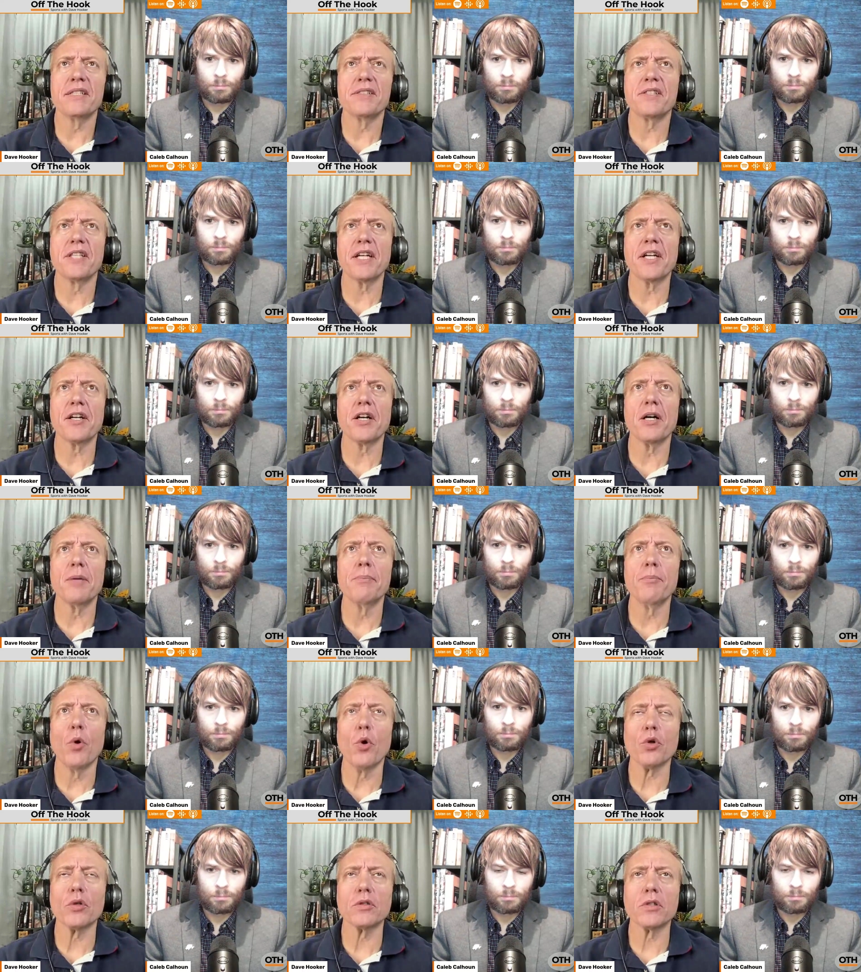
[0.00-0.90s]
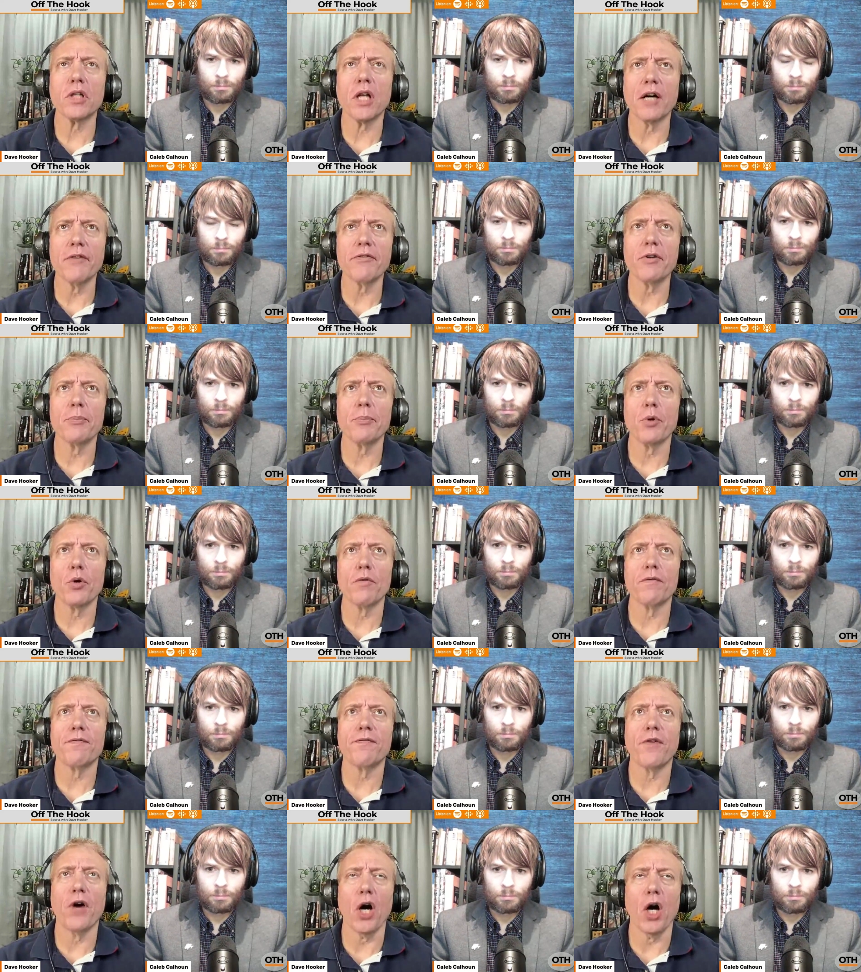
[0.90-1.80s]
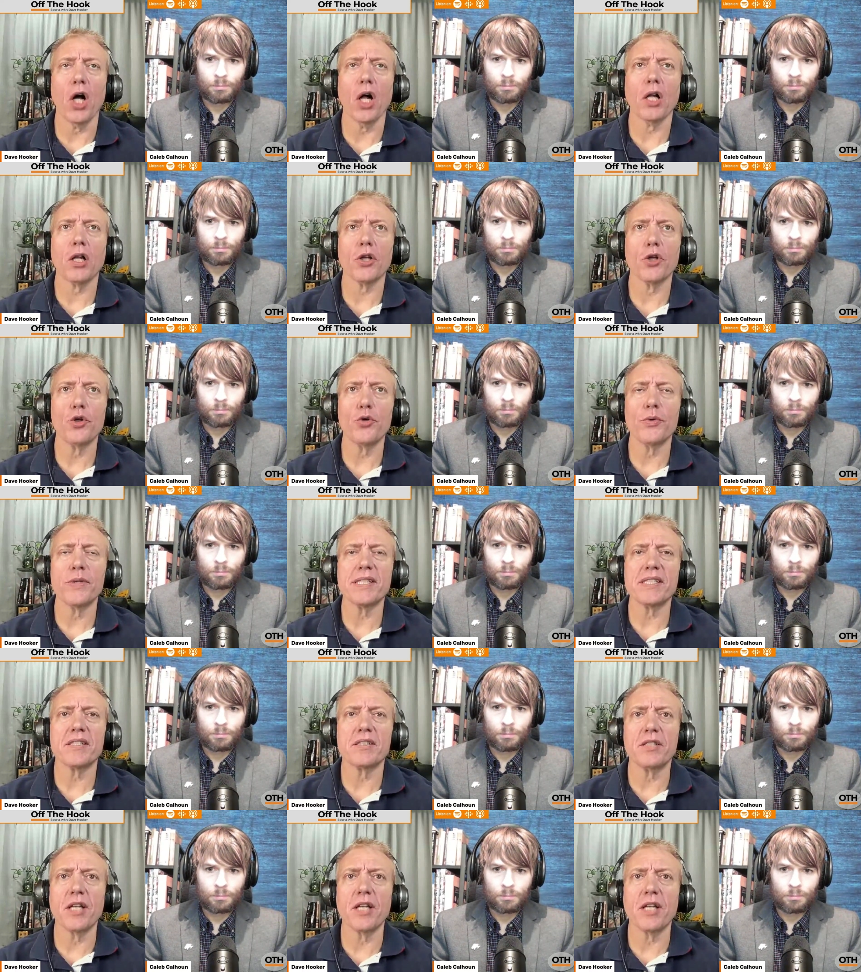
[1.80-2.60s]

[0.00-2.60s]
Speaker 1: is there a more lovable Vol who has